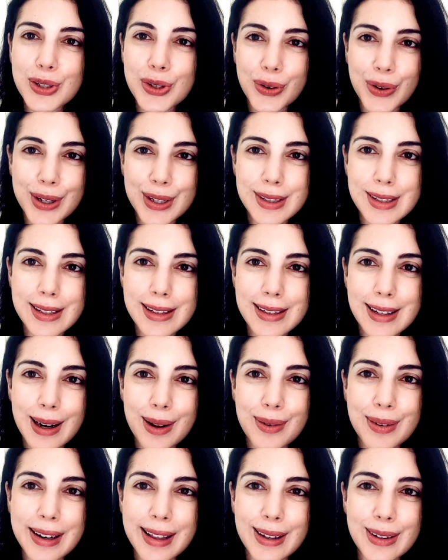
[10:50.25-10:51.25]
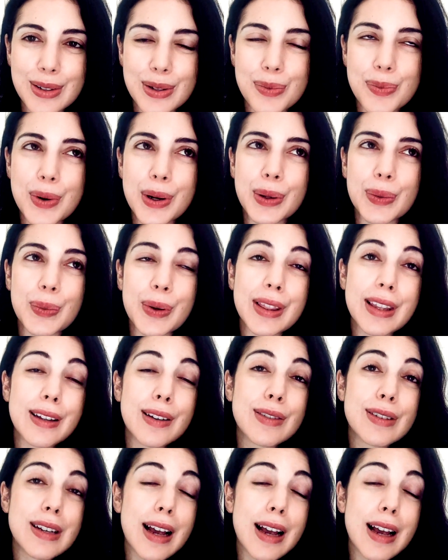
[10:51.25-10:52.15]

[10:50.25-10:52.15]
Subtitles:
choices that I would like to work with.